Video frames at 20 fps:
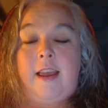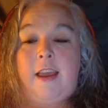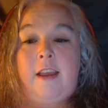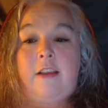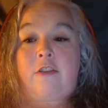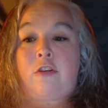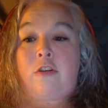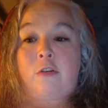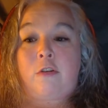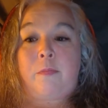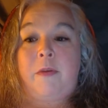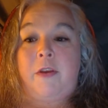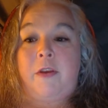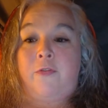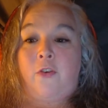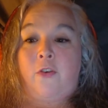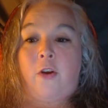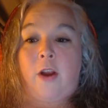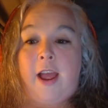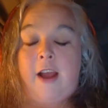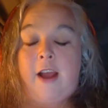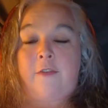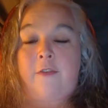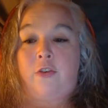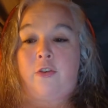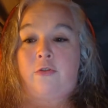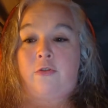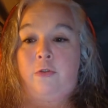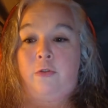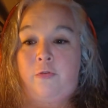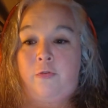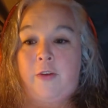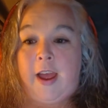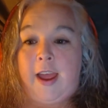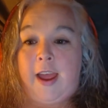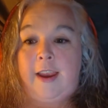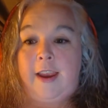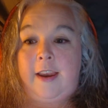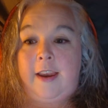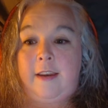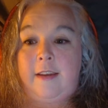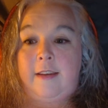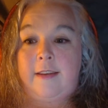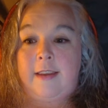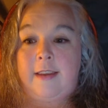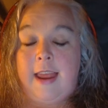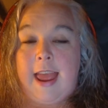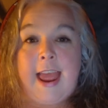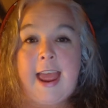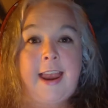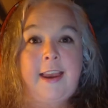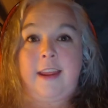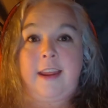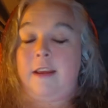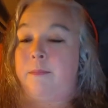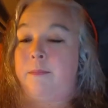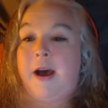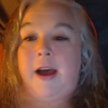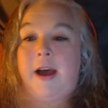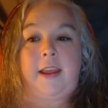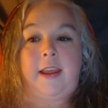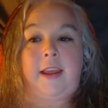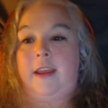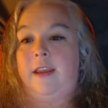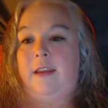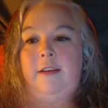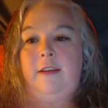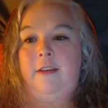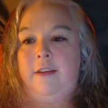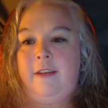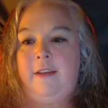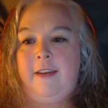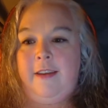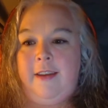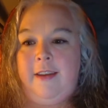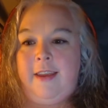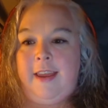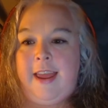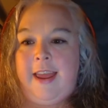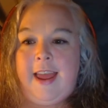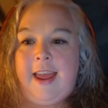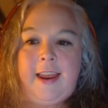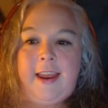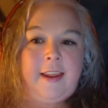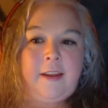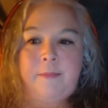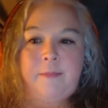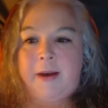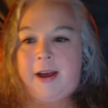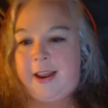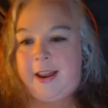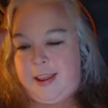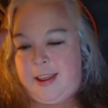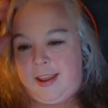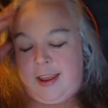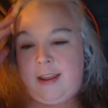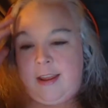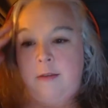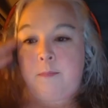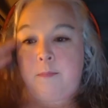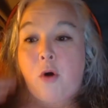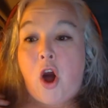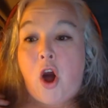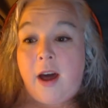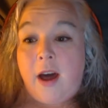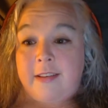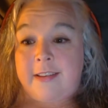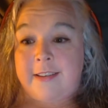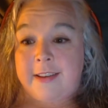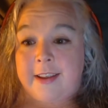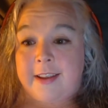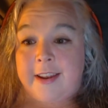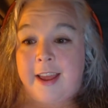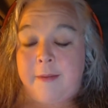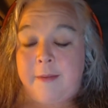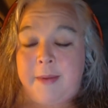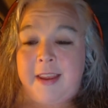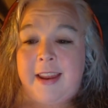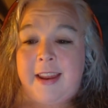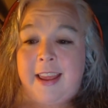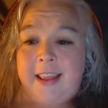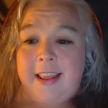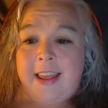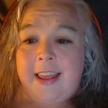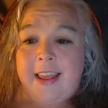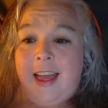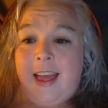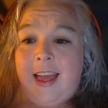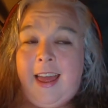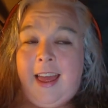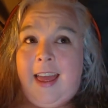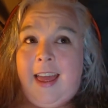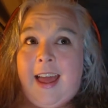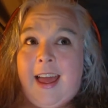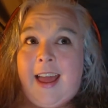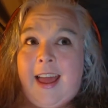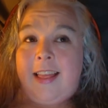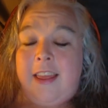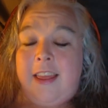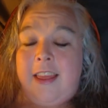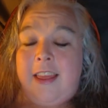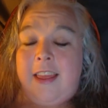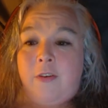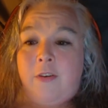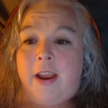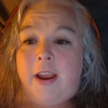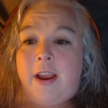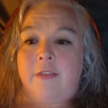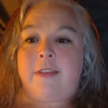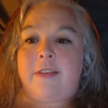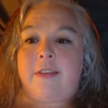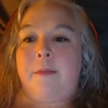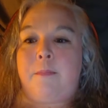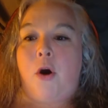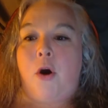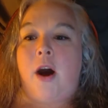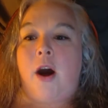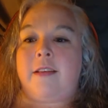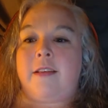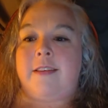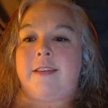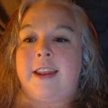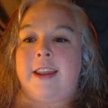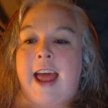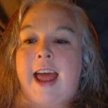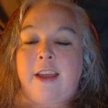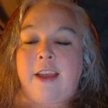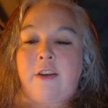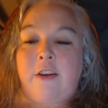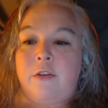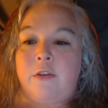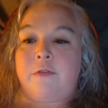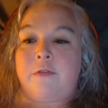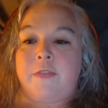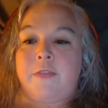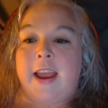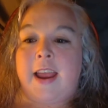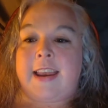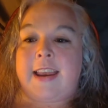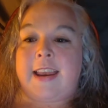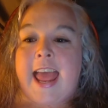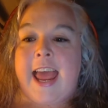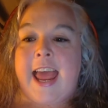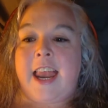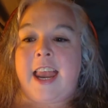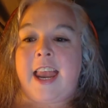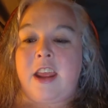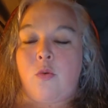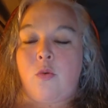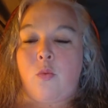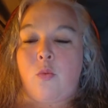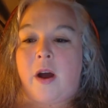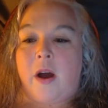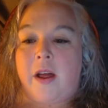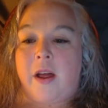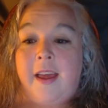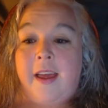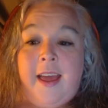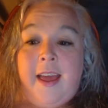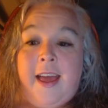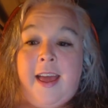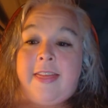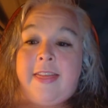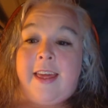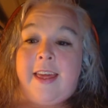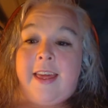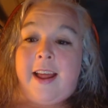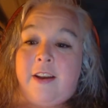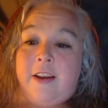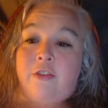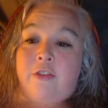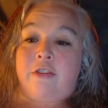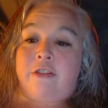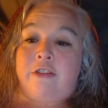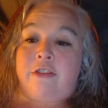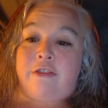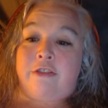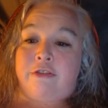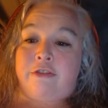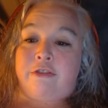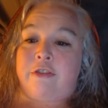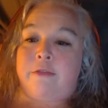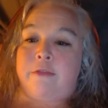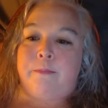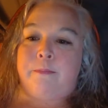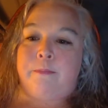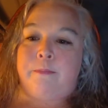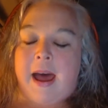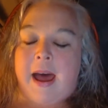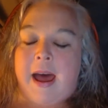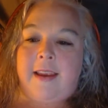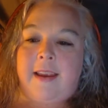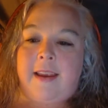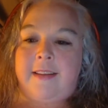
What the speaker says: It took me forever to find anybody in Boston. I mean, I live right outside Boston. I couldn't find anyone that understood my